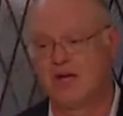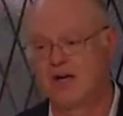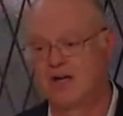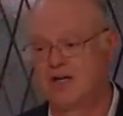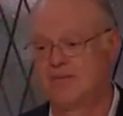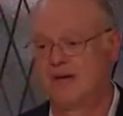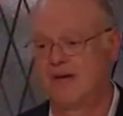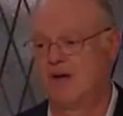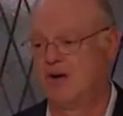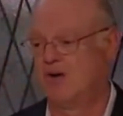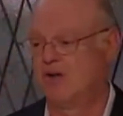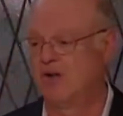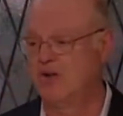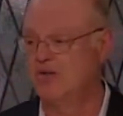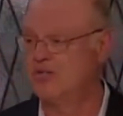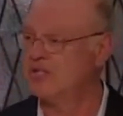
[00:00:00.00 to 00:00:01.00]
talked about
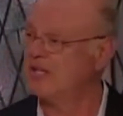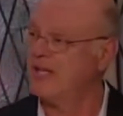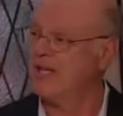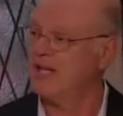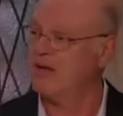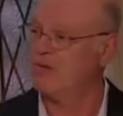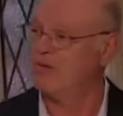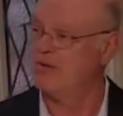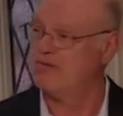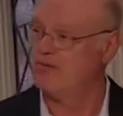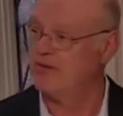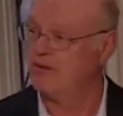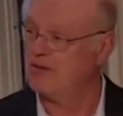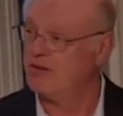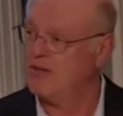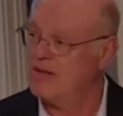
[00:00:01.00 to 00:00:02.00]
earlier today, we
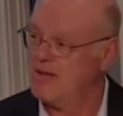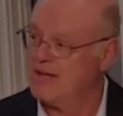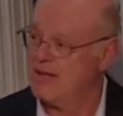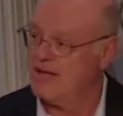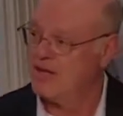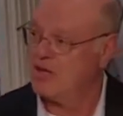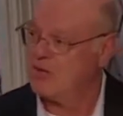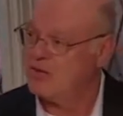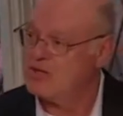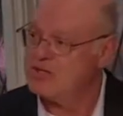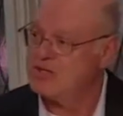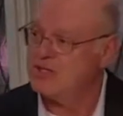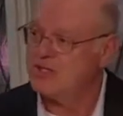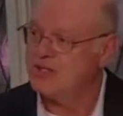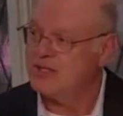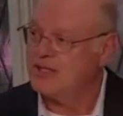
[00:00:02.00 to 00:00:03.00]
feel
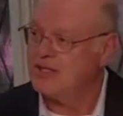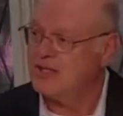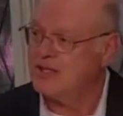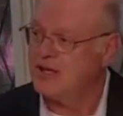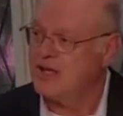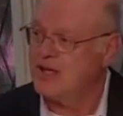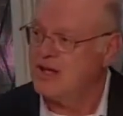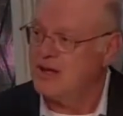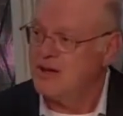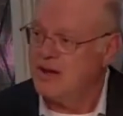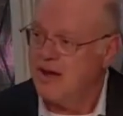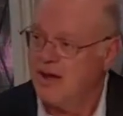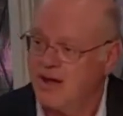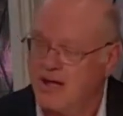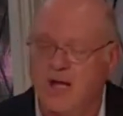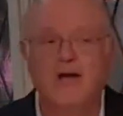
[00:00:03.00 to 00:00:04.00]
increasingly
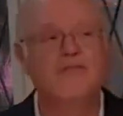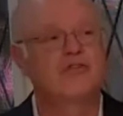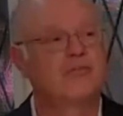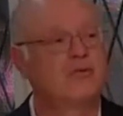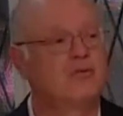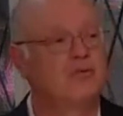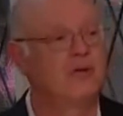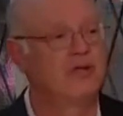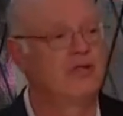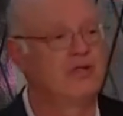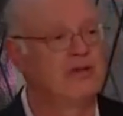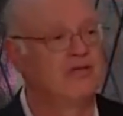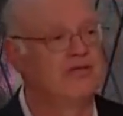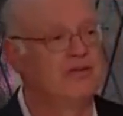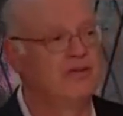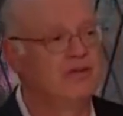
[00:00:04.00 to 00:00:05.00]
uh, comfortable with
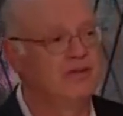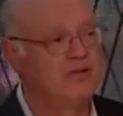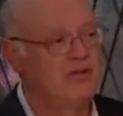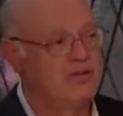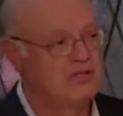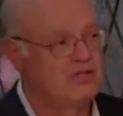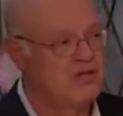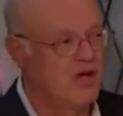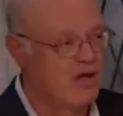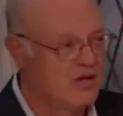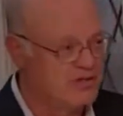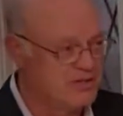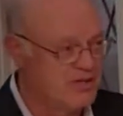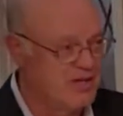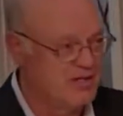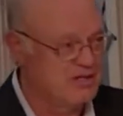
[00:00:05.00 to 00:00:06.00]
and feel that All
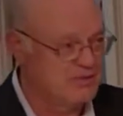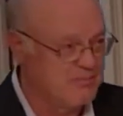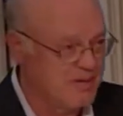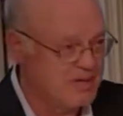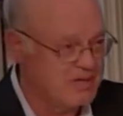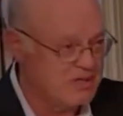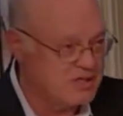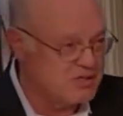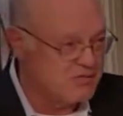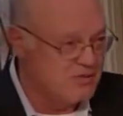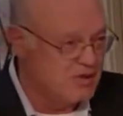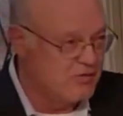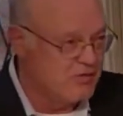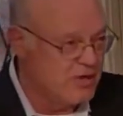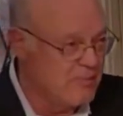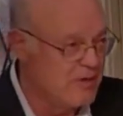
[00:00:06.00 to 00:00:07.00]
Saints makes us
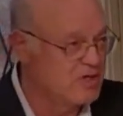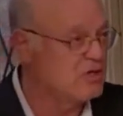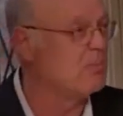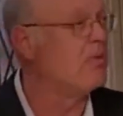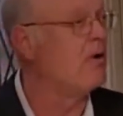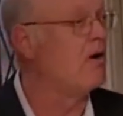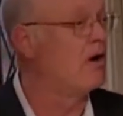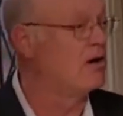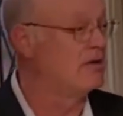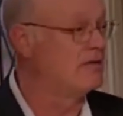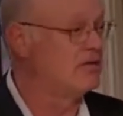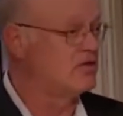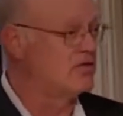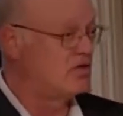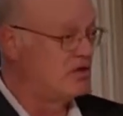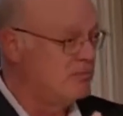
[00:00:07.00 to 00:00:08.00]
feel very much a part of
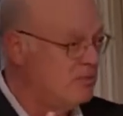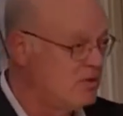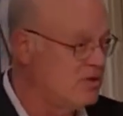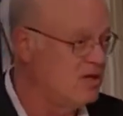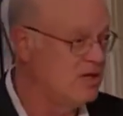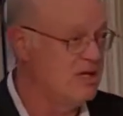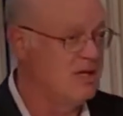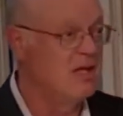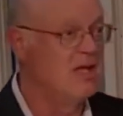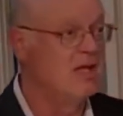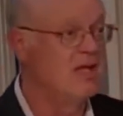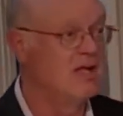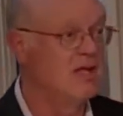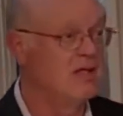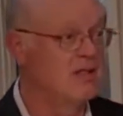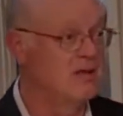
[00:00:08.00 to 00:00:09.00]
this community
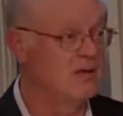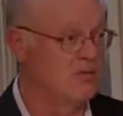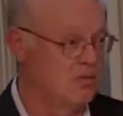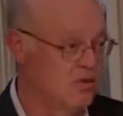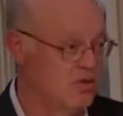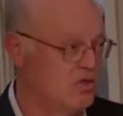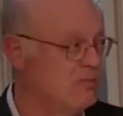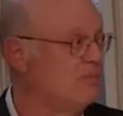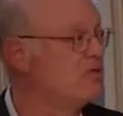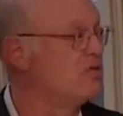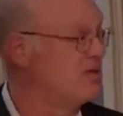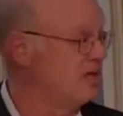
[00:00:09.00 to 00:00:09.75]
that worships